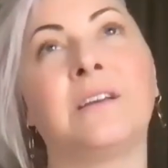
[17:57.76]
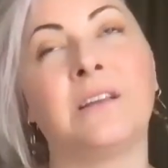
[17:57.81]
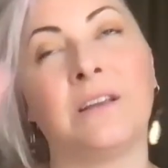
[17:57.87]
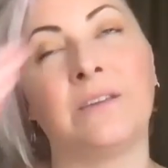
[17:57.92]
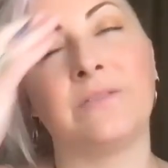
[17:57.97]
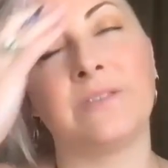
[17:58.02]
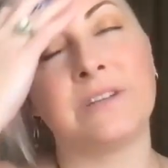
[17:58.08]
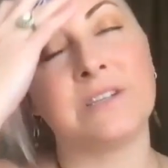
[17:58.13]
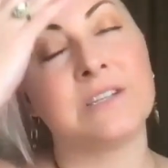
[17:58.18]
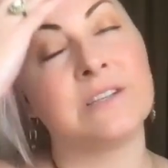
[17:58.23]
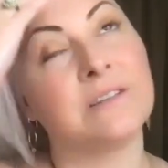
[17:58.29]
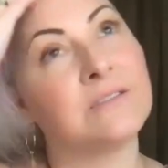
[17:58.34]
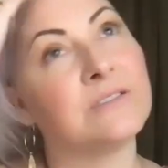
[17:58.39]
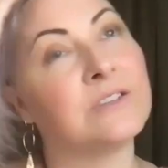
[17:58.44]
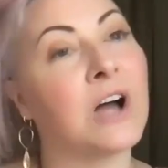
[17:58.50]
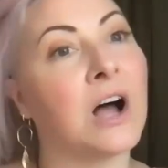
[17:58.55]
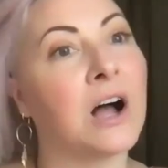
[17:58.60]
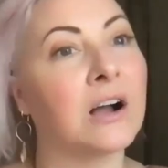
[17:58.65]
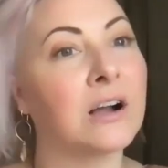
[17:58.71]
Even
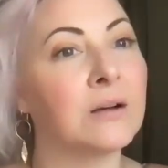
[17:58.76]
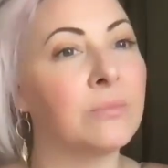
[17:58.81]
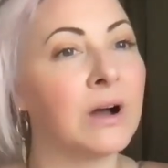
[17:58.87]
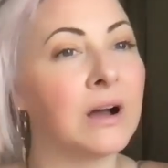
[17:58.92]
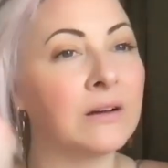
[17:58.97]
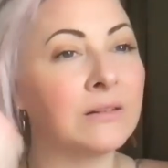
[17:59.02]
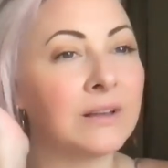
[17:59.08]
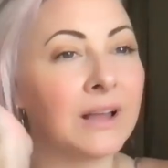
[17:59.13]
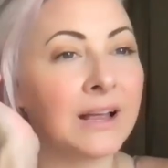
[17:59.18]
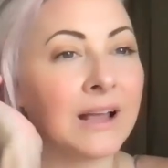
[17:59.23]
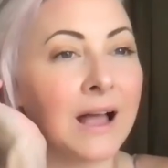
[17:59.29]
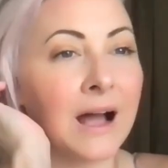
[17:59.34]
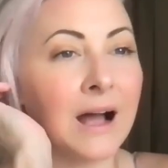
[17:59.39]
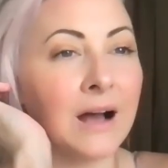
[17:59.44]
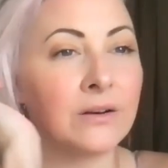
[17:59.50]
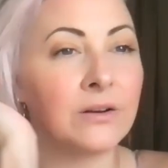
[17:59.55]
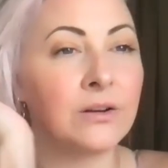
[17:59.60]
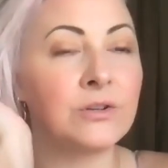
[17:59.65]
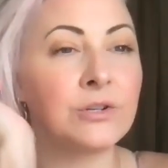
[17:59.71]
talk about, like,
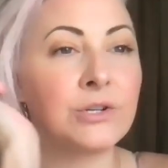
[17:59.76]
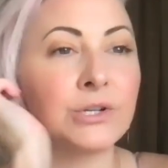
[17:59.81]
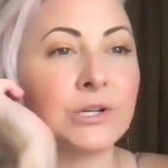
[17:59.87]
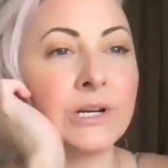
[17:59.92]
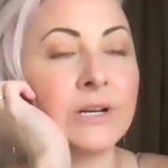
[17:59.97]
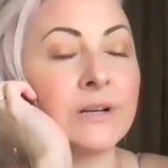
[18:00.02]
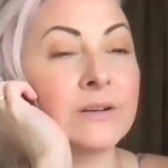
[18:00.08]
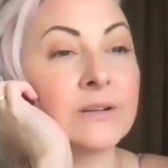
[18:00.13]
how do you treat